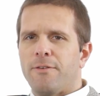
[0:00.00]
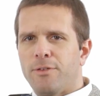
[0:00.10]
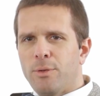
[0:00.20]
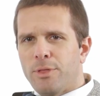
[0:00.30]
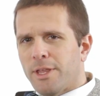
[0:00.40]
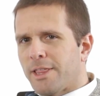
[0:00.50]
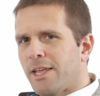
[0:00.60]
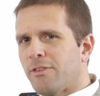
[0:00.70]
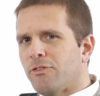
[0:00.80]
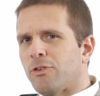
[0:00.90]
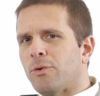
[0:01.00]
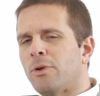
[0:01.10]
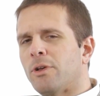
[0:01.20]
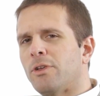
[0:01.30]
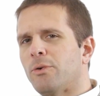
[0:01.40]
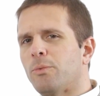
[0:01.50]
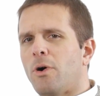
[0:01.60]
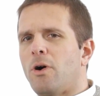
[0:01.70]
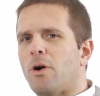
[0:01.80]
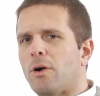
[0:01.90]
If you think that's true, you're
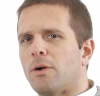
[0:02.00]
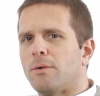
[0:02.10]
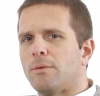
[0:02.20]
wrong.